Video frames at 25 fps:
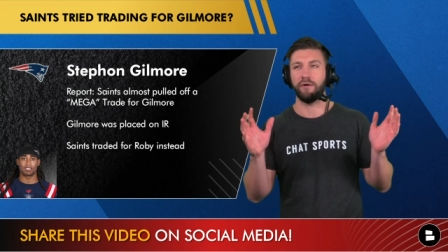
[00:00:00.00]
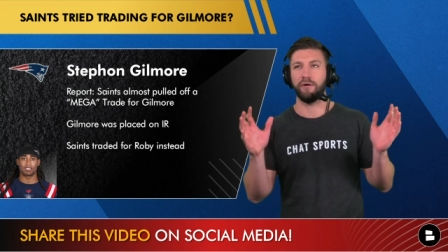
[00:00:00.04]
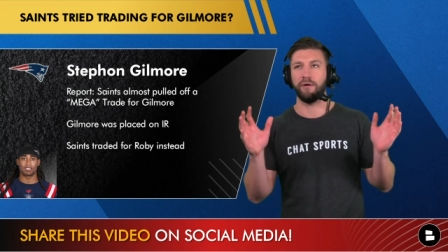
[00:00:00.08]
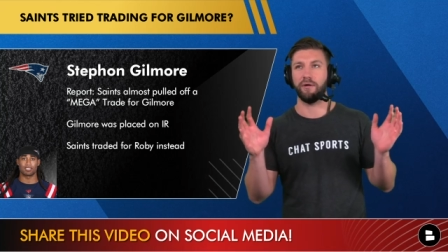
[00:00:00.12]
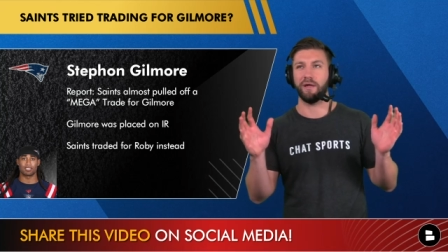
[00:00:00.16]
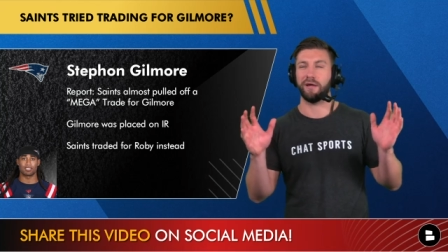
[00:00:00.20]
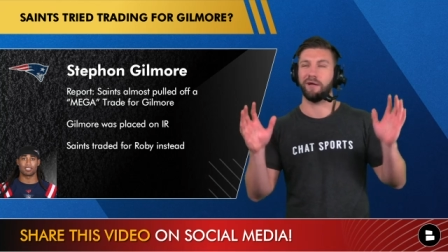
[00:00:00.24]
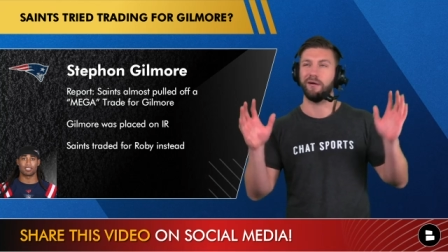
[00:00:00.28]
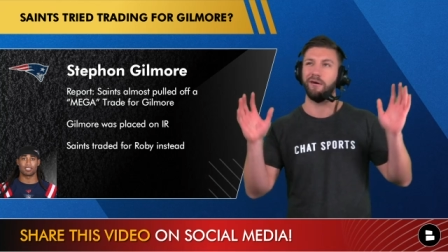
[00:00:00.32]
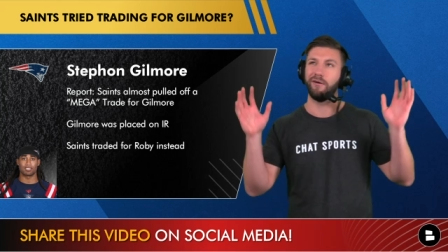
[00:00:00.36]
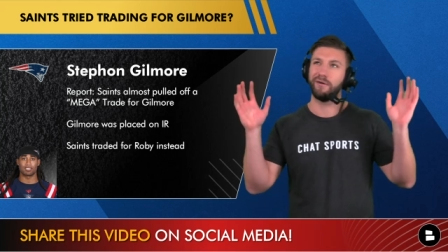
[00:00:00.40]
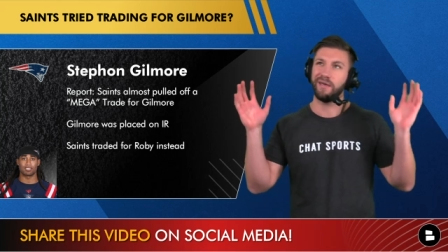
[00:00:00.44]
you're
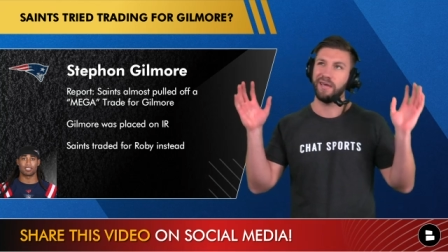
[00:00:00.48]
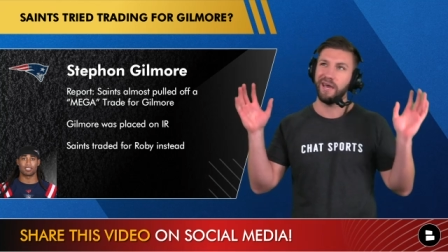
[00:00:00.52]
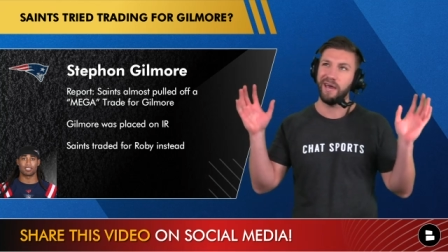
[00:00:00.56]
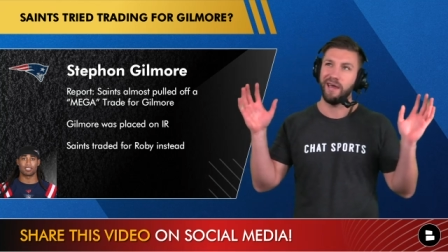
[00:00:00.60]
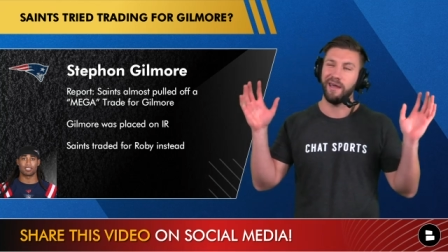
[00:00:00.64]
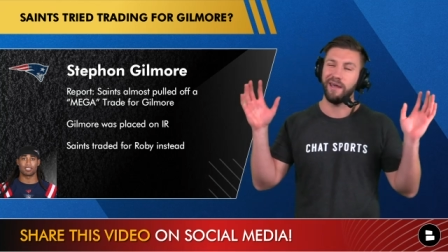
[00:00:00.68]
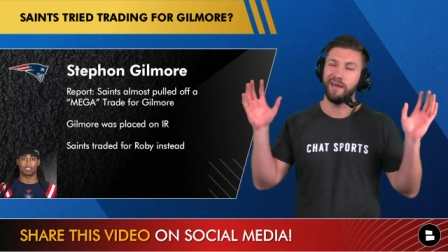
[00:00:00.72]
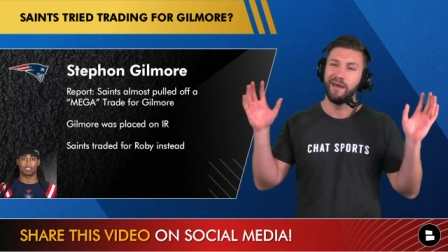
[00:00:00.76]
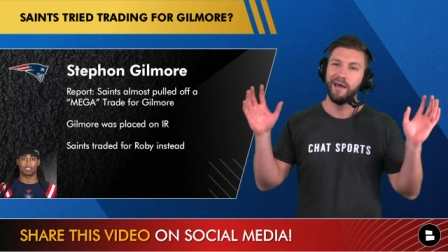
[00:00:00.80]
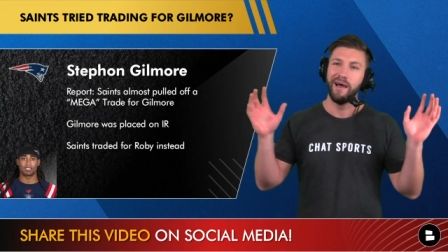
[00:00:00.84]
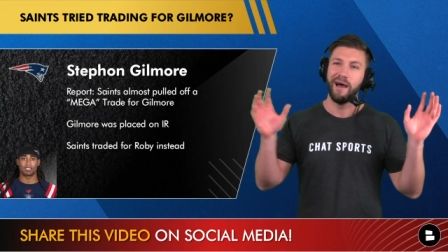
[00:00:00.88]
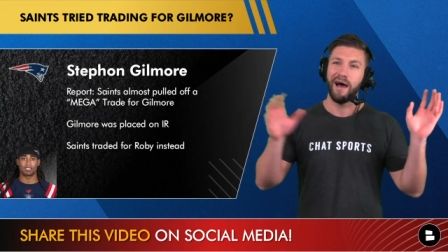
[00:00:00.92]
like,
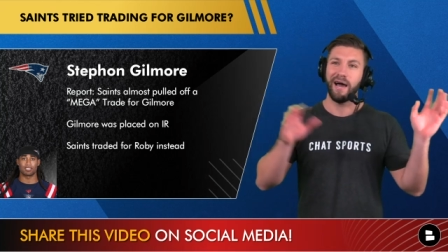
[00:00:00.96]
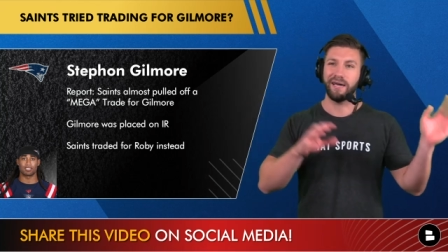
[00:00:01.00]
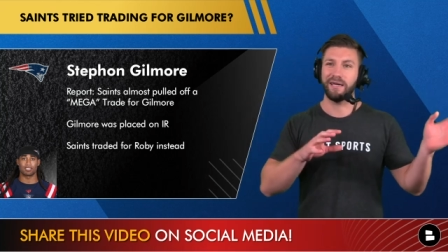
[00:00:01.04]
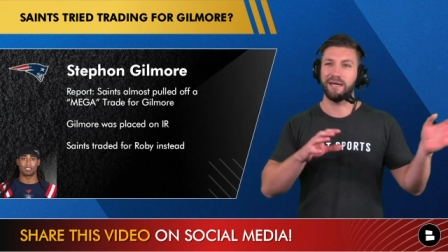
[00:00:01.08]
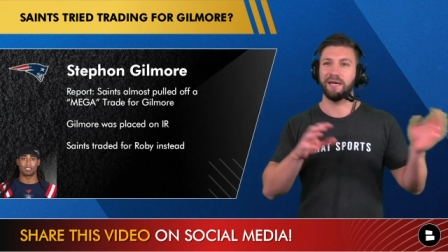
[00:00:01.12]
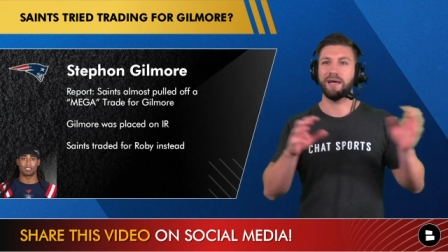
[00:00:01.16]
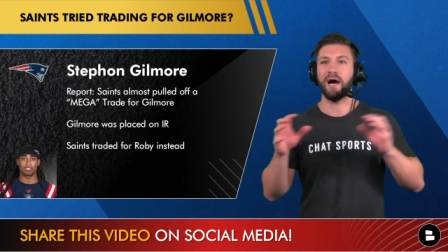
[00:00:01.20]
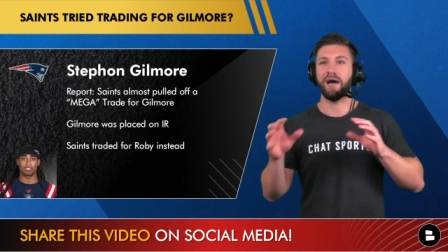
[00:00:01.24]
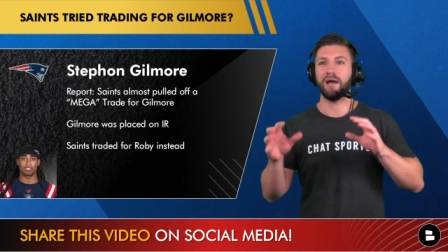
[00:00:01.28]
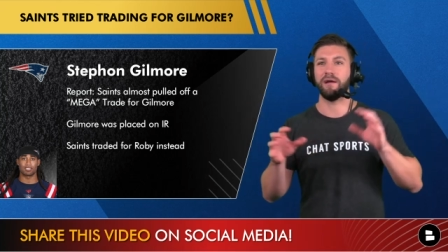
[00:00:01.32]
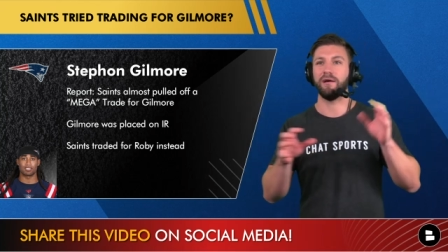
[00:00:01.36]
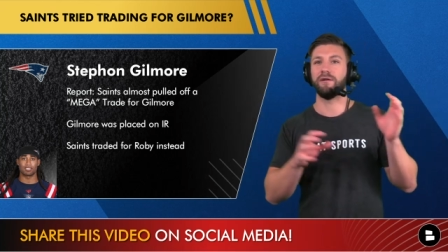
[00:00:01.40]
okay, I can
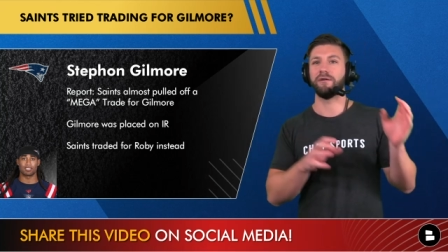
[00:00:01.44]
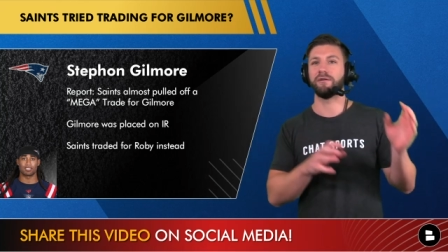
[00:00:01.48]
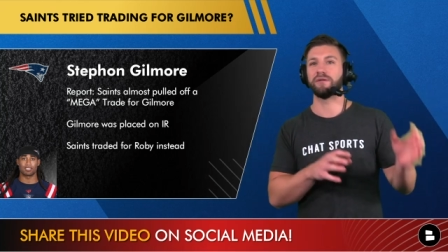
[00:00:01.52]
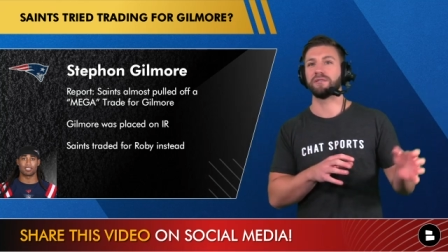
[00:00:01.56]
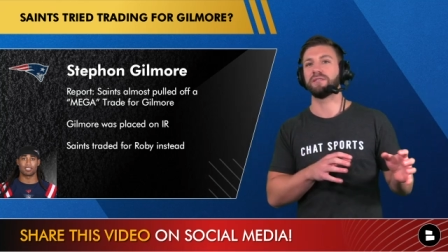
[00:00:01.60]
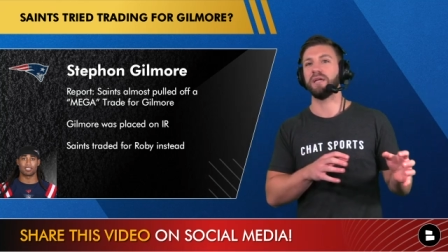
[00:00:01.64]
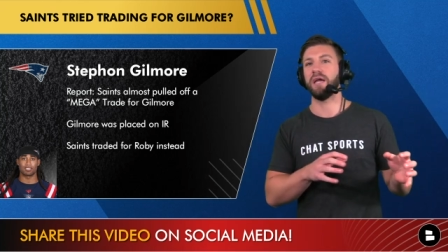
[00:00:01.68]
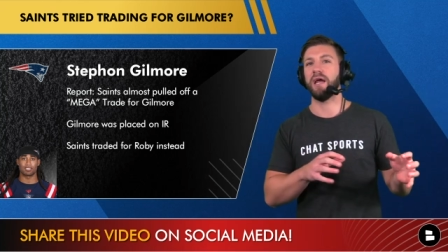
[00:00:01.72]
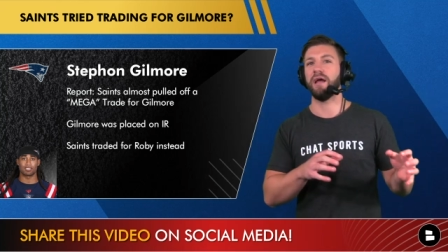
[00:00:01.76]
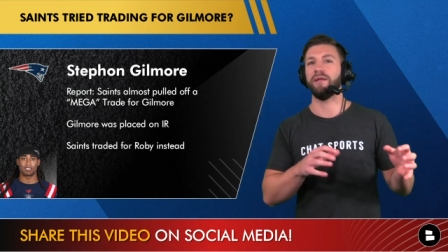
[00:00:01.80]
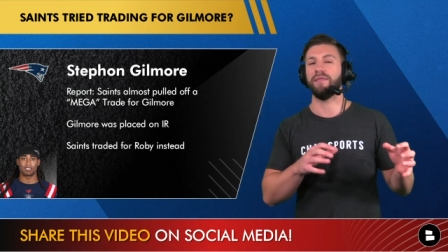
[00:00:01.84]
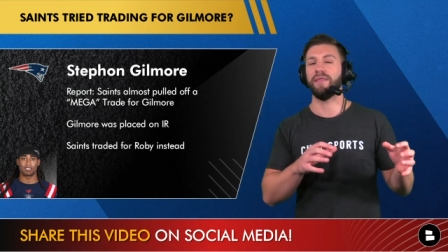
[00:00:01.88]
kind of
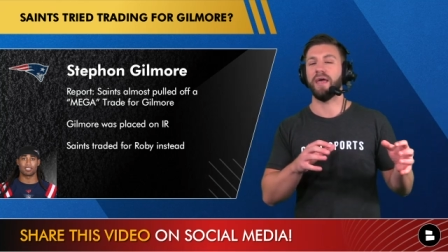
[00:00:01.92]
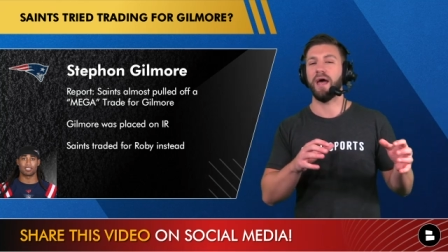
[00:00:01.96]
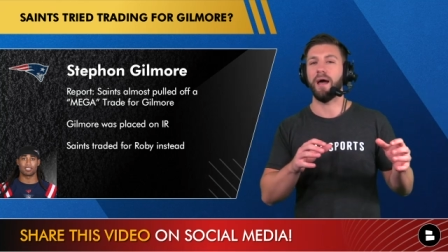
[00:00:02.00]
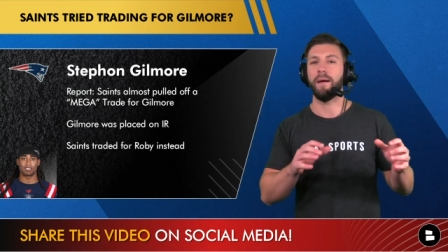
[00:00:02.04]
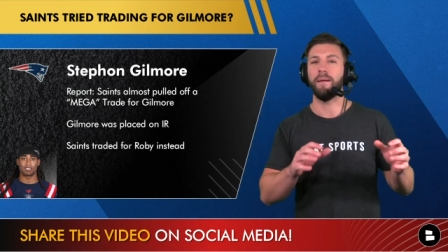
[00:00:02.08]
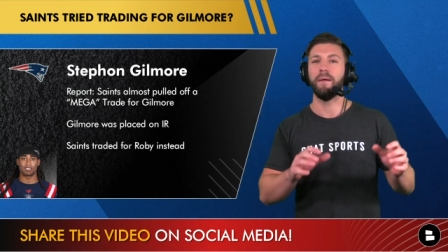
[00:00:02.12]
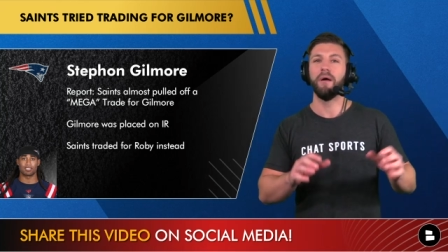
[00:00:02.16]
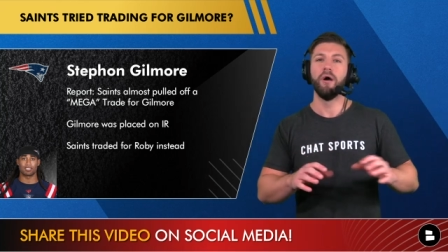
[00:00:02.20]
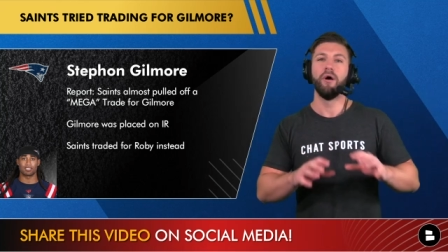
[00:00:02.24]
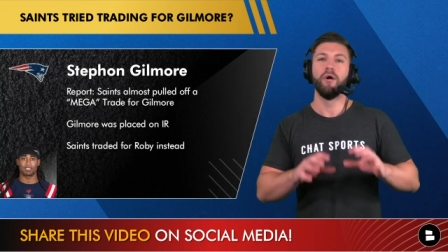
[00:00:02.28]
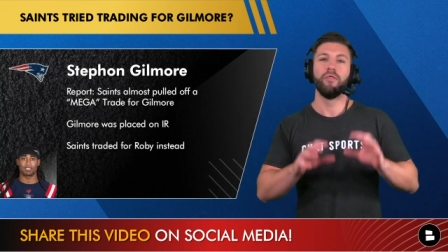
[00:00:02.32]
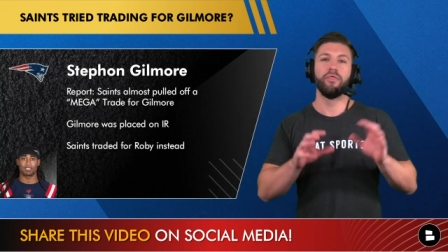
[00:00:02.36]
understand that.